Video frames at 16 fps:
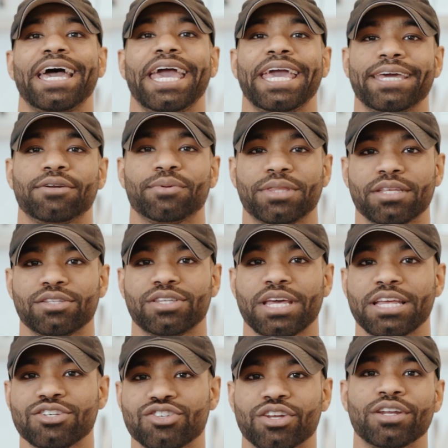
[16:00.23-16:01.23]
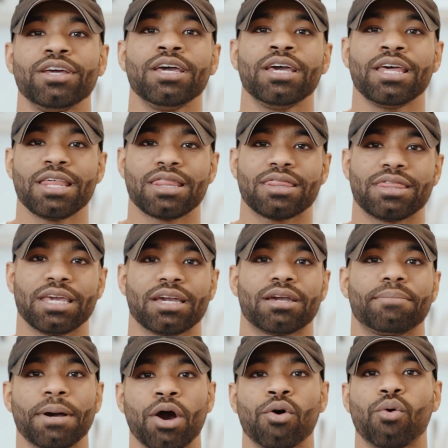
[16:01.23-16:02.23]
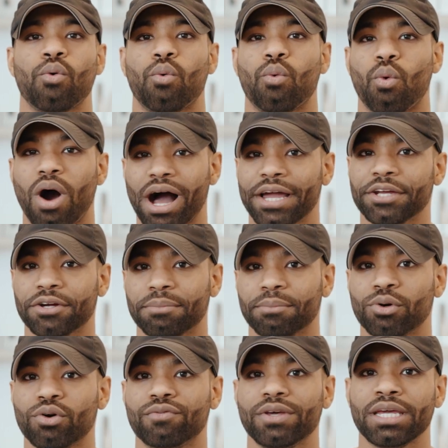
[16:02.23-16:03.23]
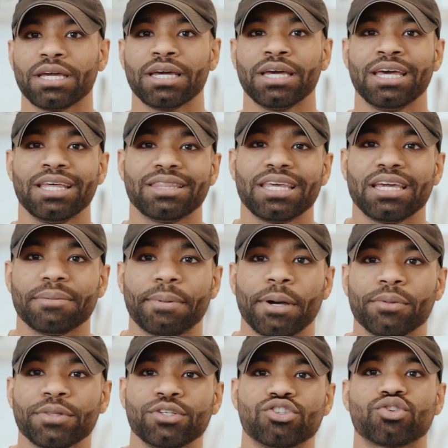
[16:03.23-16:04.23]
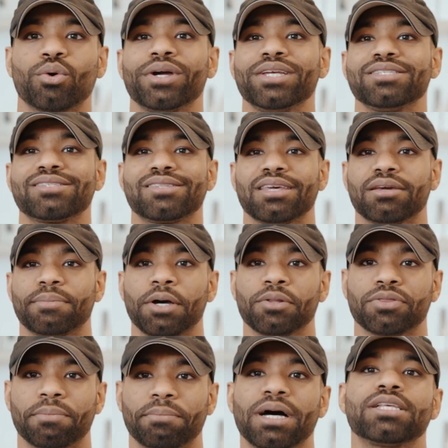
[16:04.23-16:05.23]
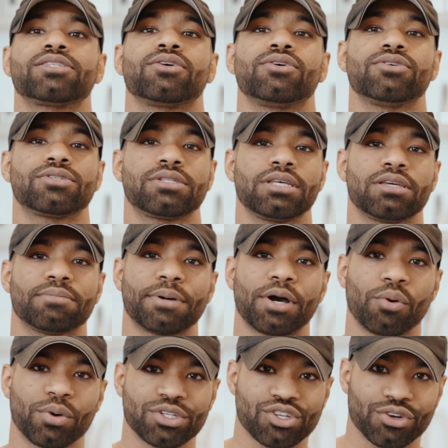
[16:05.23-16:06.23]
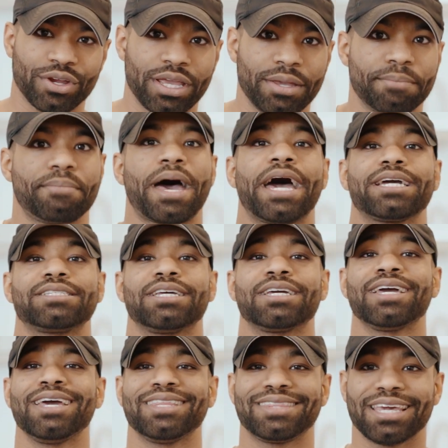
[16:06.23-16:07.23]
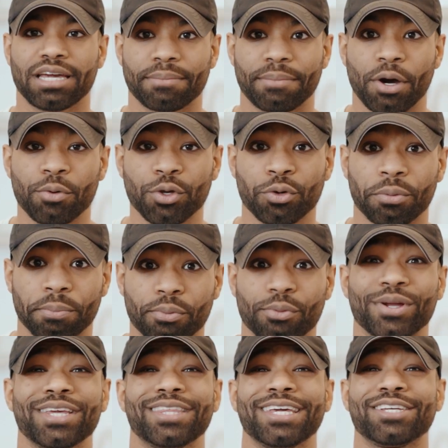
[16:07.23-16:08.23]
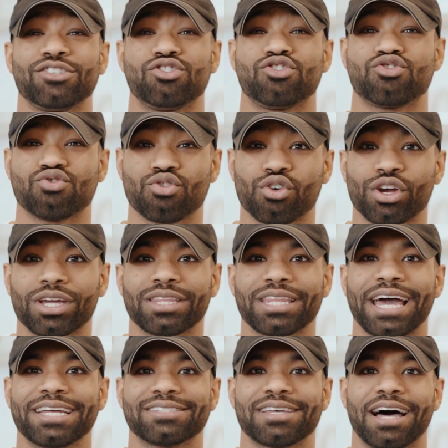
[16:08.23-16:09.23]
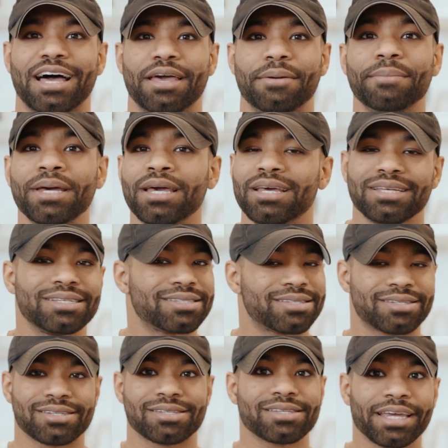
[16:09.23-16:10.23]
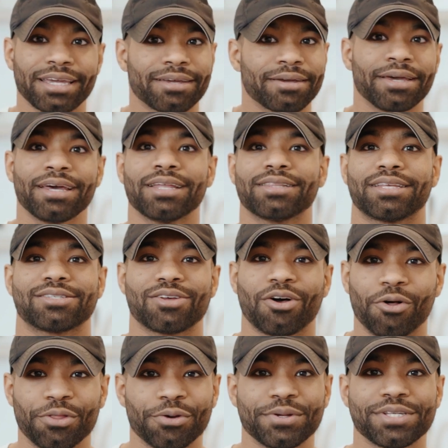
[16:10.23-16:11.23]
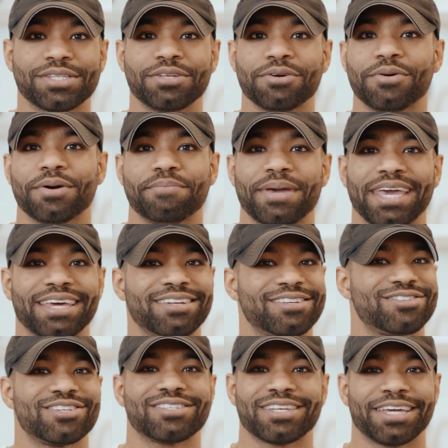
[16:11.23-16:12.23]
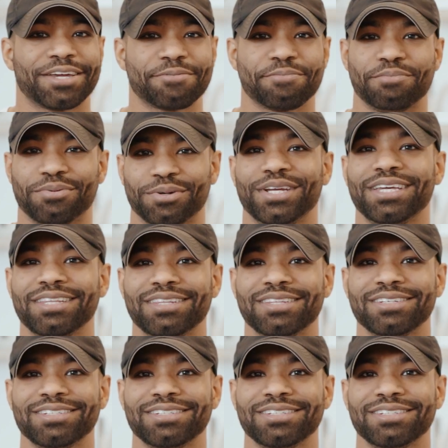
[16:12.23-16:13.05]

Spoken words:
and with intention. Think about why you're moving, think about the joints, think about the muscles, think about what you're impacting, think about your breathing during that time. It's just like, that's all there is to it, man. It's just like, breathe,